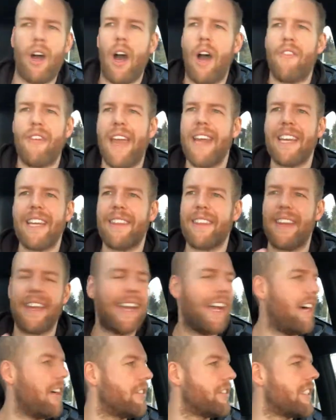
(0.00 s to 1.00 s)
of
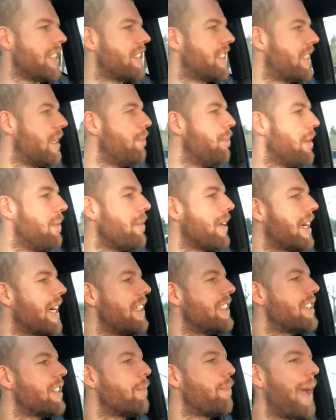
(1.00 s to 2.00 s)
anything else. It's simply
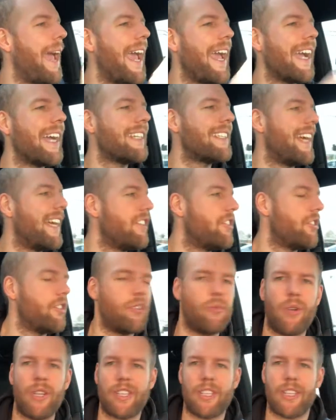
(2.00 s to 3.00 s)
because they're paying attention
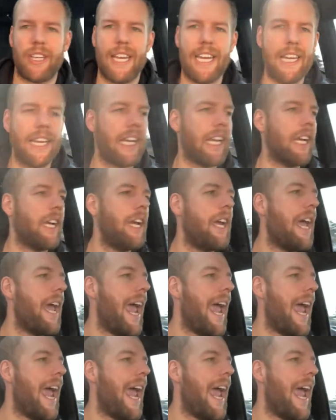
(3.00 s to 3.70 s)
to what they're eating